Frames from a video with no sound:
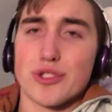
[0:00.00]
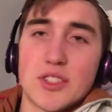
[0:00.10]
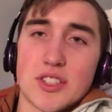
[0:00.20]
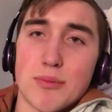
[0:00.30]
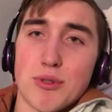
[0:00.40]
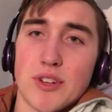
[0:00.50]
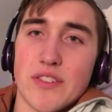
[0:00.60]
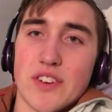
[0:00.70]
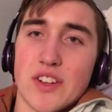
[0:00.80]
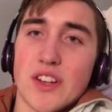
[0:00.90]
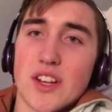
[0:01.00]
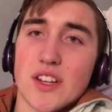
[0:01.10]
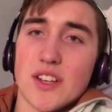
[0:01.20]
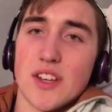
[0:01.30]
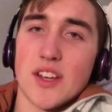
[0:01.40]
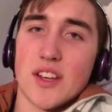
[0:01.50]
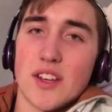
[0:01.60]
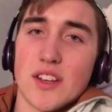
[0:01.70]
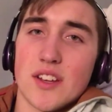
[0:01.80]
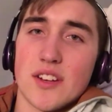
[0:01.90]
Just about 11 o'clock
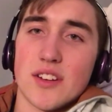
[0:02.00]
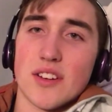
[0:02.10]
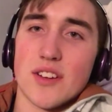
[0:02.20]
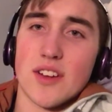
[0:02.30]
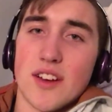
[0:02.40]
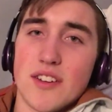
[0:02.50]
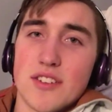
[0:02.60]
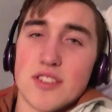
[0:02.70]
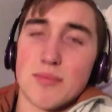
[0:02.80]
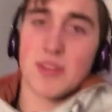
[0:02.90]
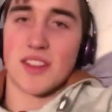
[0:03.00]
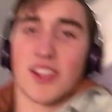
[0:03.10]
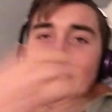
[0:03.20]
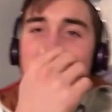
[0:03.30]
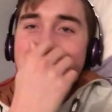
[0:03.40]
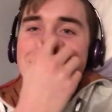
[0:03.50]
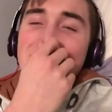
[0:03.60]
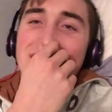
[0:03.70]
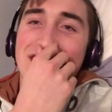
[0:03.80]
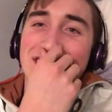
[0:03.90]
and I just spent the last
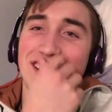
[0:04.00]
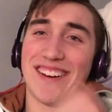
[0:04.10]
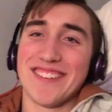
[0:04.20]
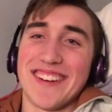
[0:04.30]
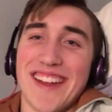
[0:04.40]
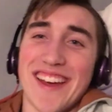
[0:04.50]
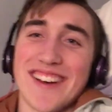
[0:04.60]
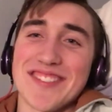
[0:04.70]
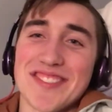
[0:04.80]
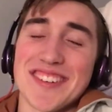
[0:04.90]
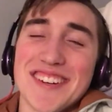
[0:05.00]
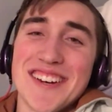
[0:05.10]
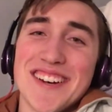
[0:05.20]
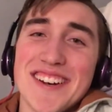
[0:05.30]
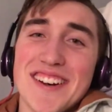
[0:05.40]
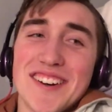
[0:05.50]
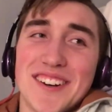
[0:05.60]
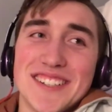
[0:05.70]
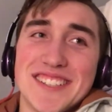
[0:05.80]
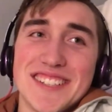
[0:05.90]
hour and a half
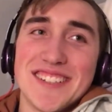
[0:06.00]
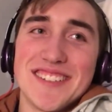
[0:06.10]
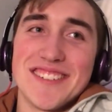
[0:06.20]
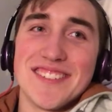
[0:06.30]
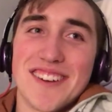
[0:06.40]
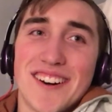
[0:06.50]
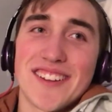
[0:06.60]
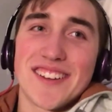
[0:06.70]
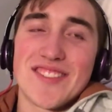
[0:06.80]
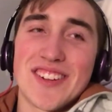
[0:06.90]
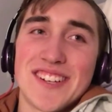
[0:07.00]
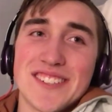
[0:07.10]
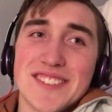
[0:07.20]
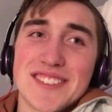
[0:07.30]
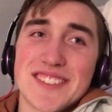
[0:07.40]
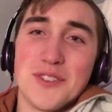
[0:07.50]
watching all my videos